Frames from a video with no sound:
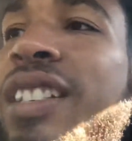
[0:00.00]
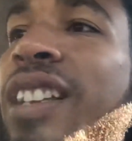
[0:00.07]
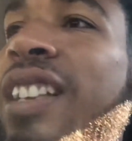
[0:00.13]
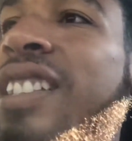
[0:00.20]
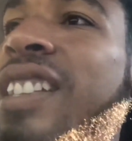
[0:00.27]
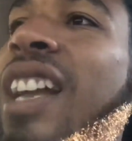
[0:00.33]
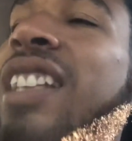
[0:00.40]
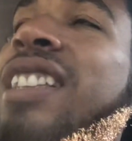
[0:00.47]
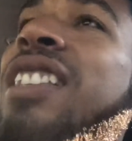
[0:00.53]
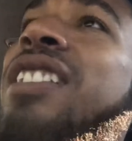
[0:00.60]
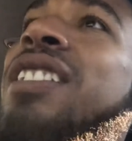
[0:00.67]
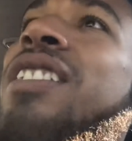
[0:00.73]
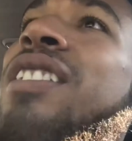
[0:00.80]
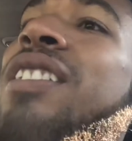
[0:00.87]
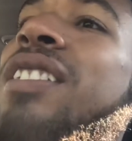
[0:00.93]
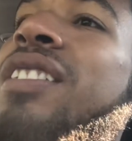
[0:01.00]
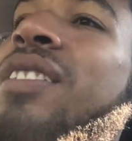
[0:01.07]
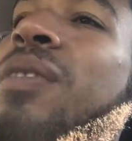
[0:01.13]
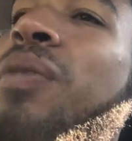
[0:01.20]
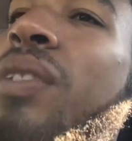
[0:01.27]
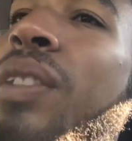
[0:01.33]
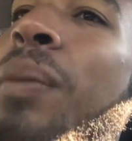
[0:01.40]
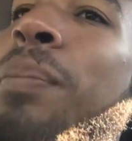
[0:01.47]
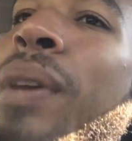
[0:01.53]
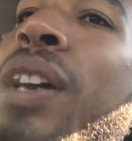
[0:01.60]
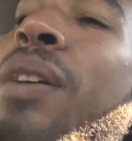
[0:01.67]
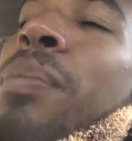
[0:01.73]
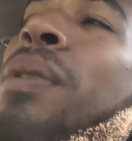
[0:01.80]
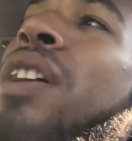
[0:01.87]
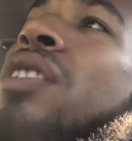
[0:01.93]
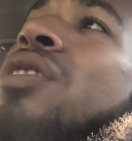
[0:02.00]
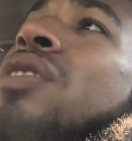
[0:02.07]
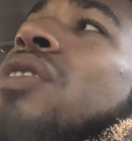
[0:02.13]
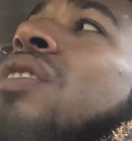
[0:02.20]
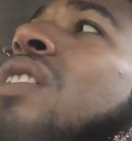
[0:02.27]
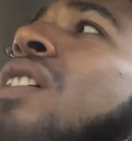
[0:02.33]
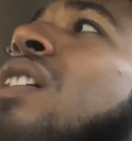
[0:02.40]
it's not, from the bigger picture,